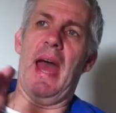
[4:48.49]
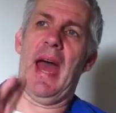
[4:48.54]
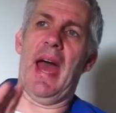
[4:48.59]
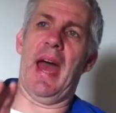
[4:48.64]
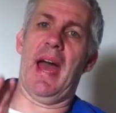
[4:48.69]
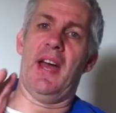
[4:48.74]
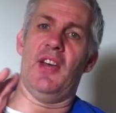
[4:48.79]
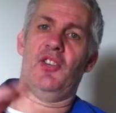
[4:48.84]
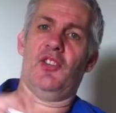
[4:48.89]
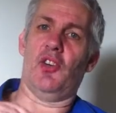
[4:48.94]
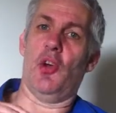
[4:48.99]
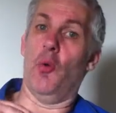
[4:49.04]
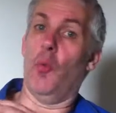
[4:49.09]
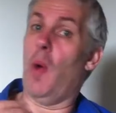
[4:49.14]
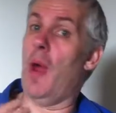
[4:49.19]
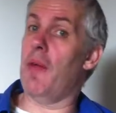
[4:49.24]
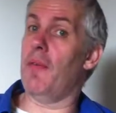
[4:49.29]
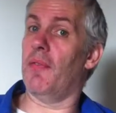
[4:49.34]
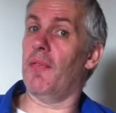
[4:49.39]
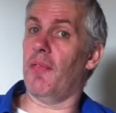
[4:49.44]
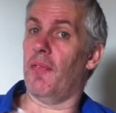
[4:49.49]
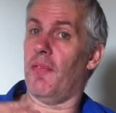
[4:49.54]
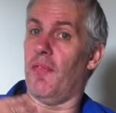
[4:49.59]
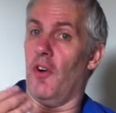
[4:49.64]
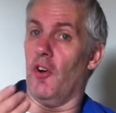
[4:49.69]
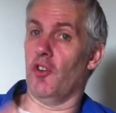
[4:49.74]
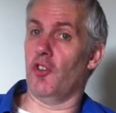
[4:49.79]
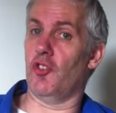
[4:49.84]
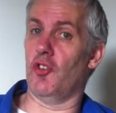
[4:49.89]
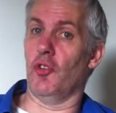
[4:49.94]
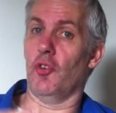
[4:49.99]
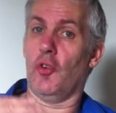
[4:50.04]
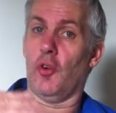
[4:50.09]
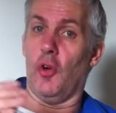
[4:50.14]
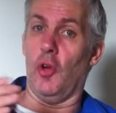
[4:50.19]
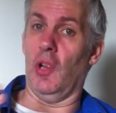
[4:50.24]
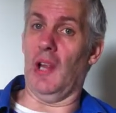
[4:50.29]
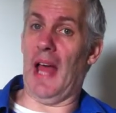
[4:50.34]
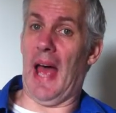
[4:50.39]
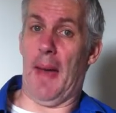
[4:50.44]
as a wave function
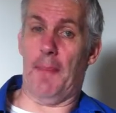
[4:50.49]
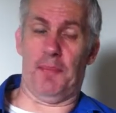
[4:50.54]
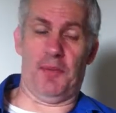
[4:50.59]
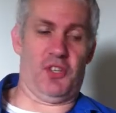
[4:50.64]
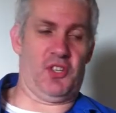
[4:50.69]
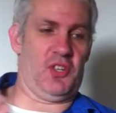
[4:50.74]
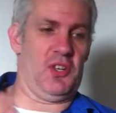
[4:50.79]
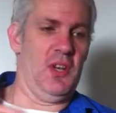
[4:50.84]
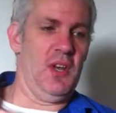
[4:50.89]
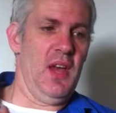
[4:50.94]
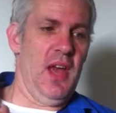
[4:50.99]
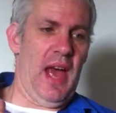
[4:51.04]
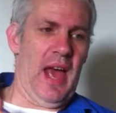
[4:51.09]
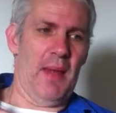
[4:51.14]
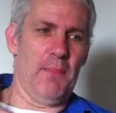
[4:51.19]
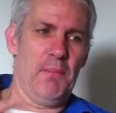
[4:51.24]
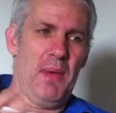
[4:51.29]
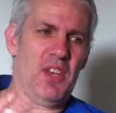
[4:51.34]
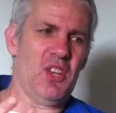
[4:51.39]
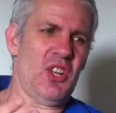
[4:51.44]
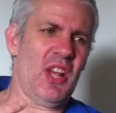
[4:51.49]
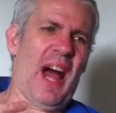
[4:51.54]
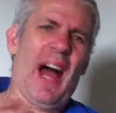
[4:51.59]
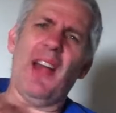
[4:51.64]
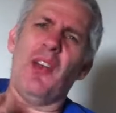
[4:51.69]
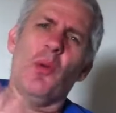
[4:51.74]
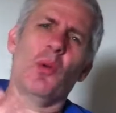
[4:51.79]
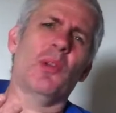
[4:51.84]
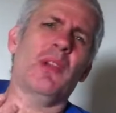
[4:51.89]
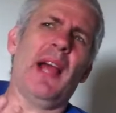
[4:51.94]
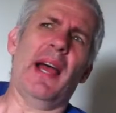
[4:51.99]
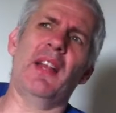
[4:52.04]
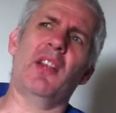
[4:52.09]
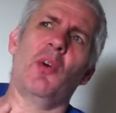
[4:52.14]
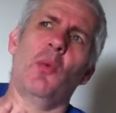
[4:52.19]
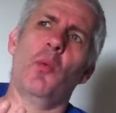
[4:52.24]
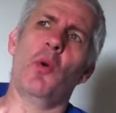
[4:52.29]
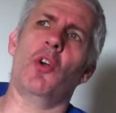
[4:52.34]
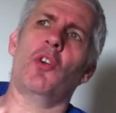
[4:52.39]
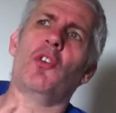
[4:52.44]
collapse. And basically I don't like
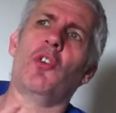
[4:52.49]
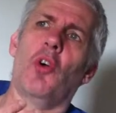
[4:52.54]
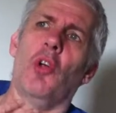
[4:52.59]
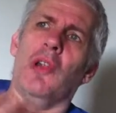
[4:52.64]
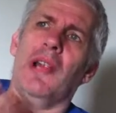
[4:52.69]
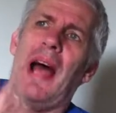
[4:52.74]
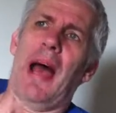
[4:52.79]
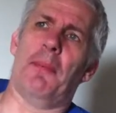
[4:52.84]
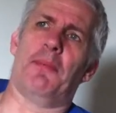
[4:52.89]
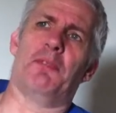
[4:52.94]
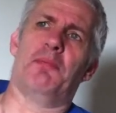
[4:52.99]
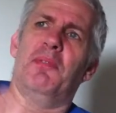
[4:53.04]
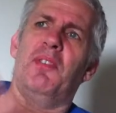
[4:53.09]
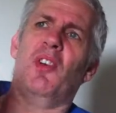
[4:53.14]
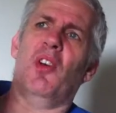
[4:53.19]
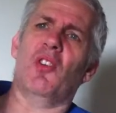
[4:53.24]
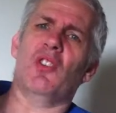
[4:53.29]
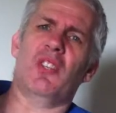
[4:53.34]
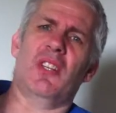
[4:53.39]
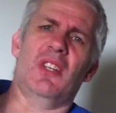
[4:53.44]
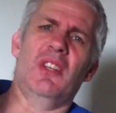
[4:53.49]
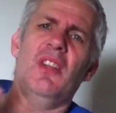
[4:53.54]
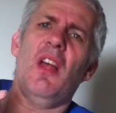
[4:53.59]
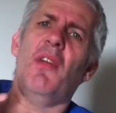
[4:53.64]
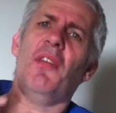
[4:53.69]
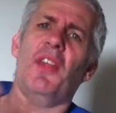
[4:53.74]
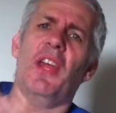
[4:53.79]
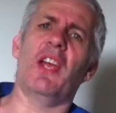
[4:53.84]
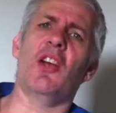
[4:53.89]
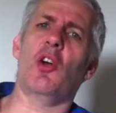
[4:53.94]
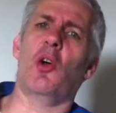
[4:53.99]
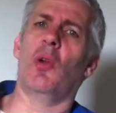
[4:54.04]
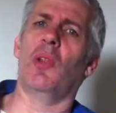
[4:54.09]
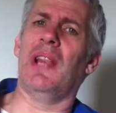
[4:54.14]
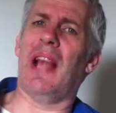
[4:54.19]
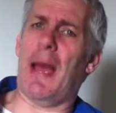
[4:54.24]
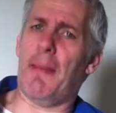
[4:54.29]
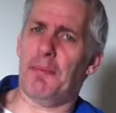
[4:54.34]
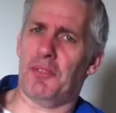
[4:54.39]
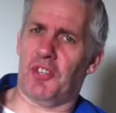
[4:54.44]
the word collapse, because nothing
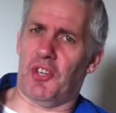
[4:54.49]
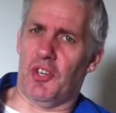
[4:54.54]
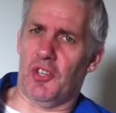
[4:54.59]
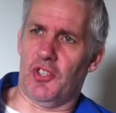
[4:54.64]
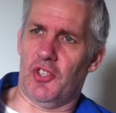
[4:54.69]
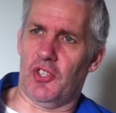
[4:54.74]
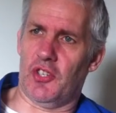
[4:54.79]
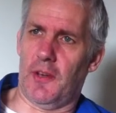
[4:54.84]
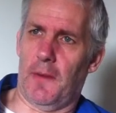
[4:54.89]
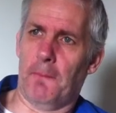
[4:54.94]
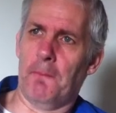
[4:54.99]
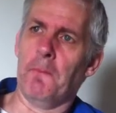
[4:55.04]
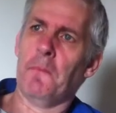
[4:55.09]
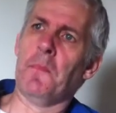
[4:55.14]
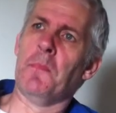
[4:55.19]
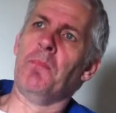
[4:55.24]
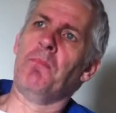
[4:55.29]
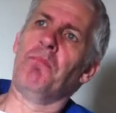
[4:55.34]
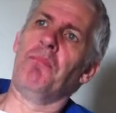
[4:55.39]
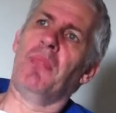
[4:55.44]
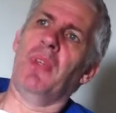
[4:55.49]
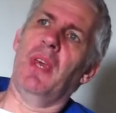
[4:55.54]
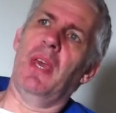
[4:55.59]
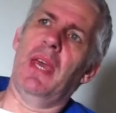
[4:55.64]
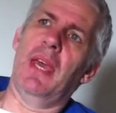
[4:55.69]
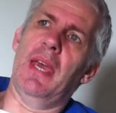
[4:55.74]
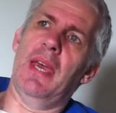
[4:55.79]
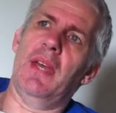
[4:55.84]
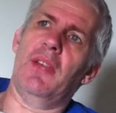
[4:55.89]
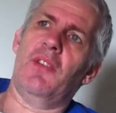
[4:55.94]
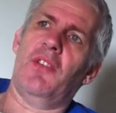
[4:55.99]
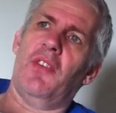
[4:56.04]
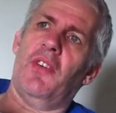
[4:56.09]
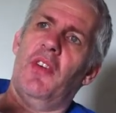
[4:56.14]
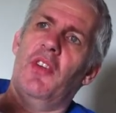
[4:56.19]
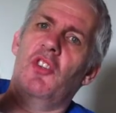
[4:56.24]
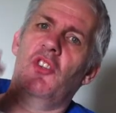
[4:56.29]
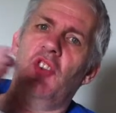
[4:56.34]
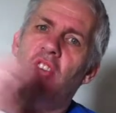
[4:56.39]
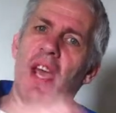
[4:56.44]
collapses. It
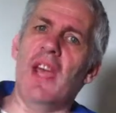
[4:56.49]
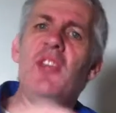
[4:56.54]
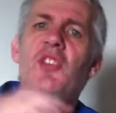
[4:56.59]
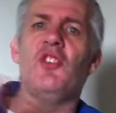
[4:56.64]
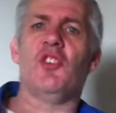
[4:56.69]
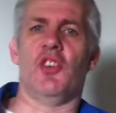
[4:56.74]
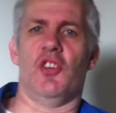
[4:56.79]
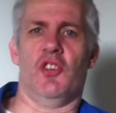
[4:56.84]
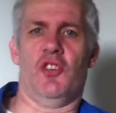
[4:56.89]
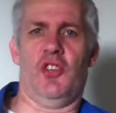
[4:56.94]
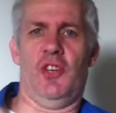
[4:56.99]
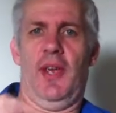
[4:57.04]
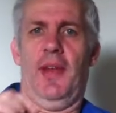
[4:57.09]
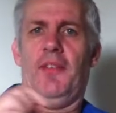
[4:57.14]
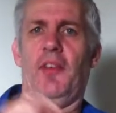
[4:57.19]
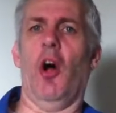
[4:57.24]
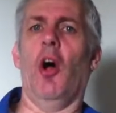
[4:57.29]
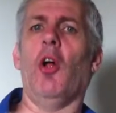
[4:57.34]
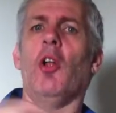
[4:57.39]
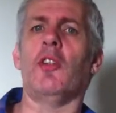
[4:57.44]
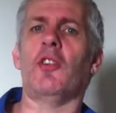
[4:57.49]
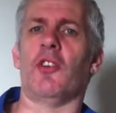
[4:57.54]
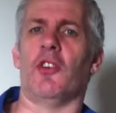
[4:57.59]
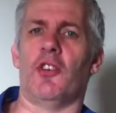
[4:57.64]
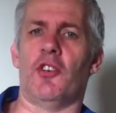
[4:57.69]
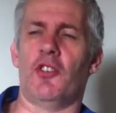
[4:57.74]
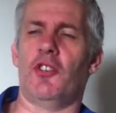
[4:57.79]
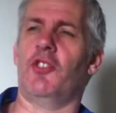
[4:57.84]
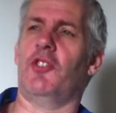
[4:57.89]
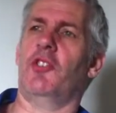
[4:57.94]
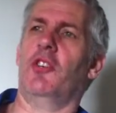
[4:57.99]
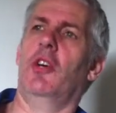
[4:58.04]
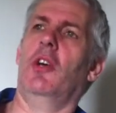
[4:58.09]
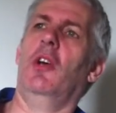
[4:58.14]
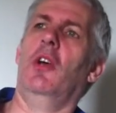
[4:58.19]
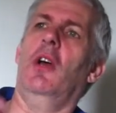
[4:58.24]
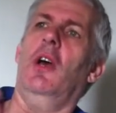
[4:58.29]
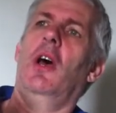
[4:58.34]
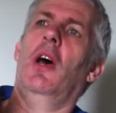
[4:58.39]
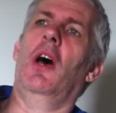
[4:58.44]
changes, it alters.
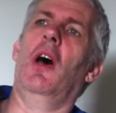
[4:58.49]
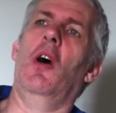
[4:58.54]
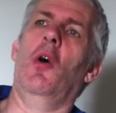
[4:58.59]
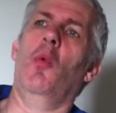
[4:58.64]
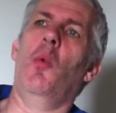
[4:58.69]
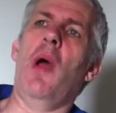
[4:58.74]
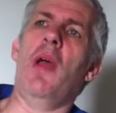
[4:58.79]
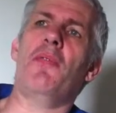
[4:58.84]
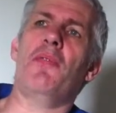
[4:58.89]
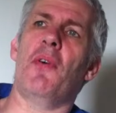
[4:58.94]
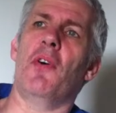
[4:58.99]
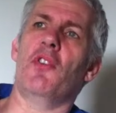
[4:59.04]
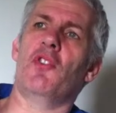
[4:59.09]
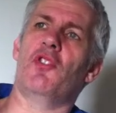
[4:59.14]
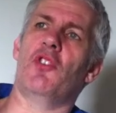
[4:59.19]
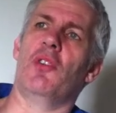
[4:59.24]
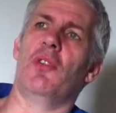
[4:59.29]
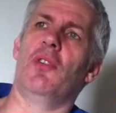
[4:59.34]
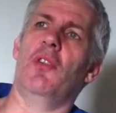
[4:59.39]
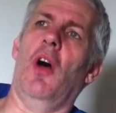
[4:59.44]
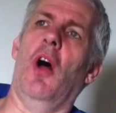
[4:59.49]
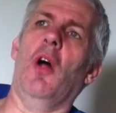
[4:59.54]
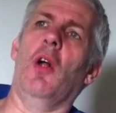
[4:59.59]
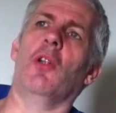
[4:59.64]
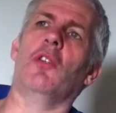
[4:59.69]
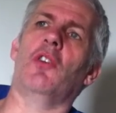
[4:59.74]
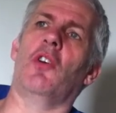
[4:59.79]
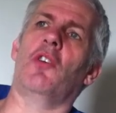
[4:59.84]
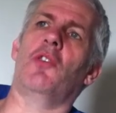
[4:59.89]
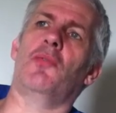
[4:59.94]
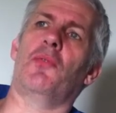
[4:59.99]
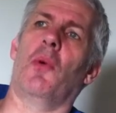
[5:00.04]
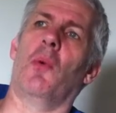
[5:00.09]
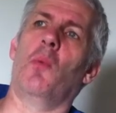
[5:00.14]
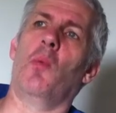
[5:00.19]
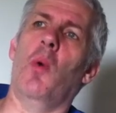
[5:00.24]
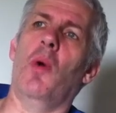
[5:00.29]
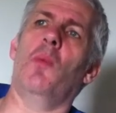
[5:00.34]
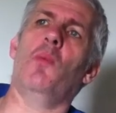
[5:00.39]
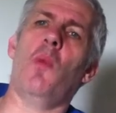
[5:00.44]
a wave function alters
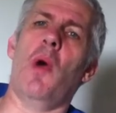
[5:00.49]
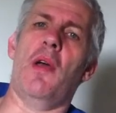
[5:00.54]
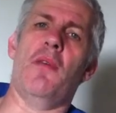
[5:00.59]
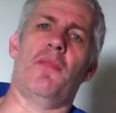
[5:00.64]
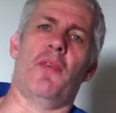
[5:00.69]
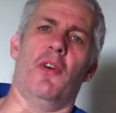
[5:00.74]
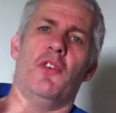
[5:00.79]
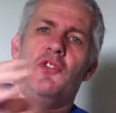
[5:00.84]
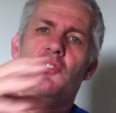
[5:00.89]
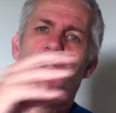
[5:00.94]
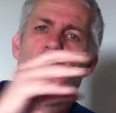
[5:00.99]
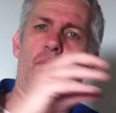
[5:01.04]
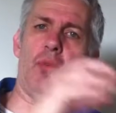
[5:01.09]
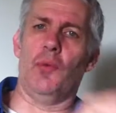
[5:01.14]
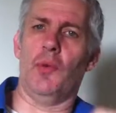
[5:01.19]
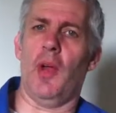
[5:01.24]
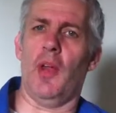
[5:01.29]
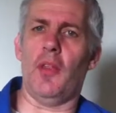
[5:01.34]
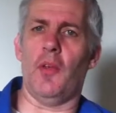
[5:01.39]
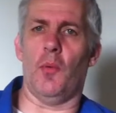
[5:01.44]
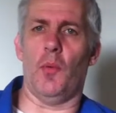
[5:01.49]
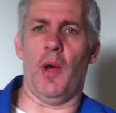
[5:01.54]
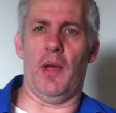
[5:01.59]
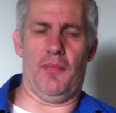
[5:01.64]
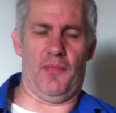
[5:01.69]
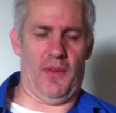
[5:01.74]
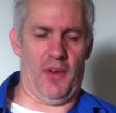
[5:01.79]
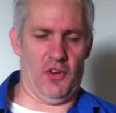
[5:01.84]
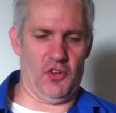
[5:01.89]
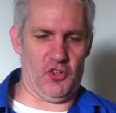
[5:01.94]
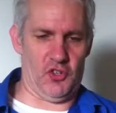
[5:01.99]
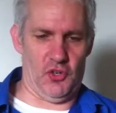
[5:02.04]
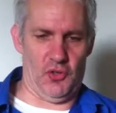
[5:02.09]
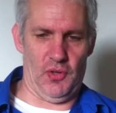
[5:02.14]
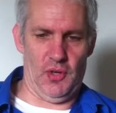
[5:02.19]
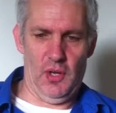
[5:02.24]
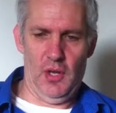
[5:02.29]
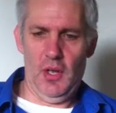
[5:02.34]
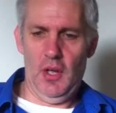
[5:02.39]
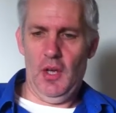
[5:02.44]
from one wave function to another wave
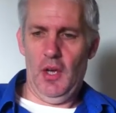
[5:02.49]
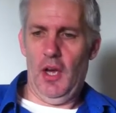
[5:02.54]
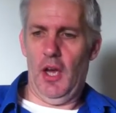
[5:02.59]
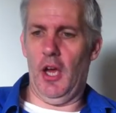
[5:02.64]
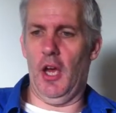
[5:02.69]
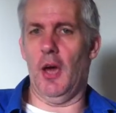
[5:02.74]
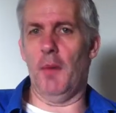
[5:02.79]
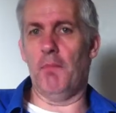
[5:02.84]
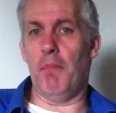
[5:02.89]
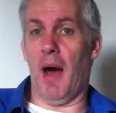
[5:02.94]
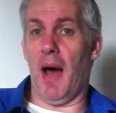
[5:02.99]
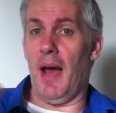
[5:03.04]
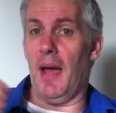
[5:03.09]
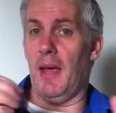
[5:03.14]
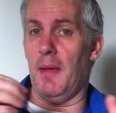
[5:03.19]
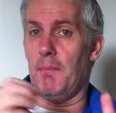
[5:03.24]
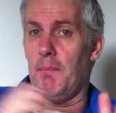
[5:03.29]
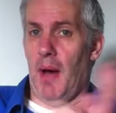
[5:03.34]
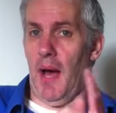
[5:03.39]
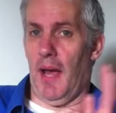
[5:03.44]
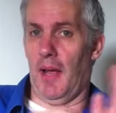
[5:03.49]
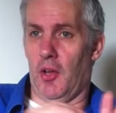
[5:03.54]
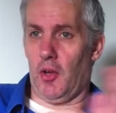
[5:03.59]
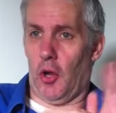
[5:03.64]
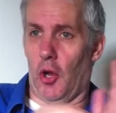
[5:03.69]
function by